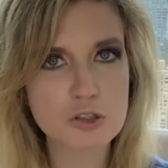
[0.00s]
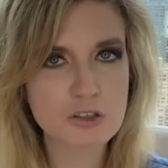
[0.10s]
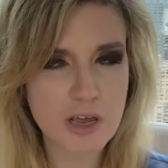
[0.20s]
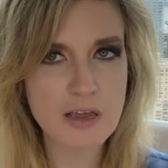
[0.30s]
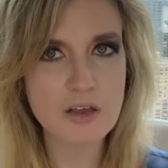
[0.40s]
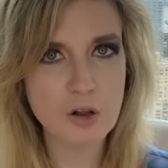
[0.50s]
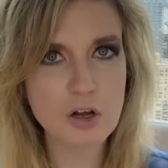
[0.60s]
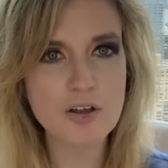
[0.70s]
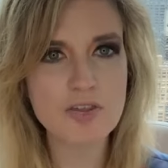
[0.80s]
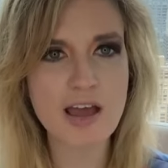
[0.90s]
taking a
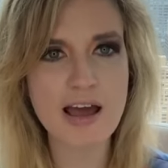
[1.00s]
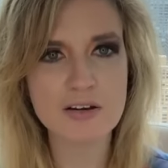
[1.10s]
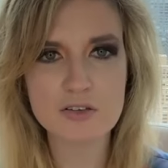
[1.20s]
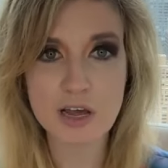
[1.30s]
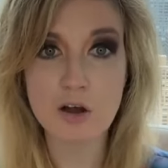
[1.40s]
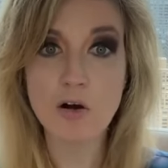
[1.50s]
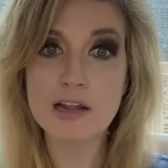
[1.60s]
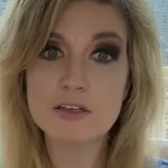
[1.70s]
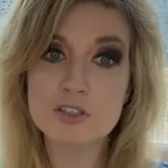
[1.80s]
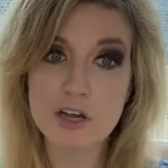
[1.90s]
look at that and is like, all
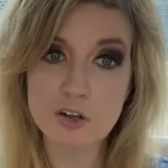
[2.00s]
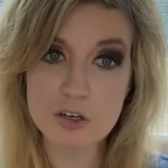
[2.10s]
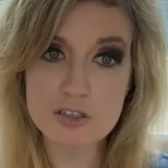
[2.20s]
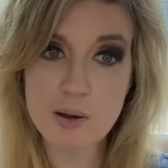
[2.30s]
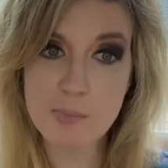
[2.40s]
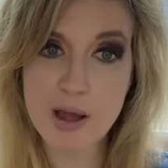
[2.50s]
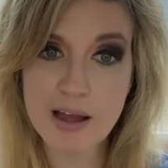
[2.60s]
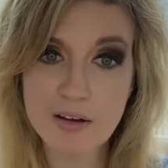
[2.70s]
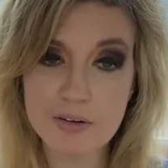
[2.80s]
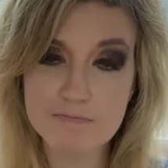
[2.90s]
right, let's take a little step
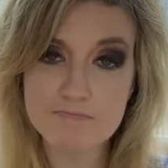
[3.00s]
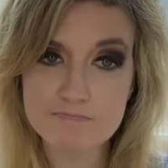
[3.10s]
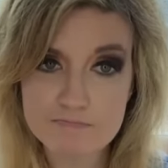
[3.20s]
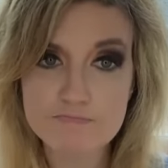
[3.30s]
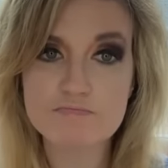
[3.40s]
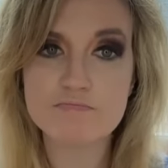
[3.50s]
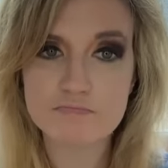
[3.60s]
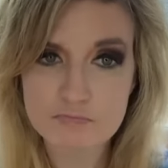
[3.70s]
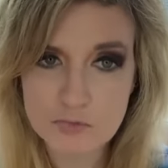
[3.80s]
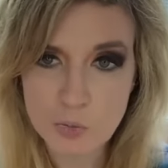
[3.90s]
back.
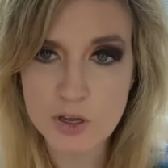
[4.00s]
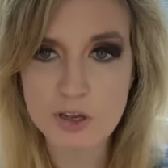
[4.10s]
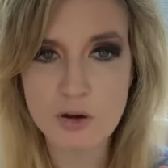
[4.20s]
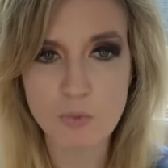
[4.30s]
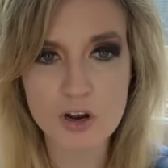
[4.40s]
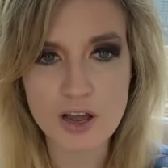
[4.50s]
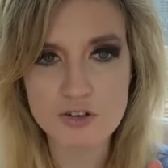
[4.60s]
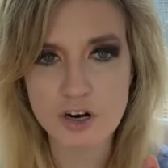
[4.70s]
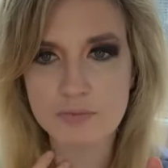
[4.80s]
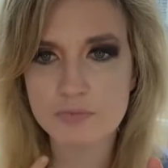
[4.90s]
Then we can get
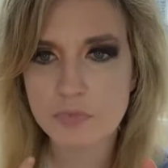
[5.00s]
re-enter.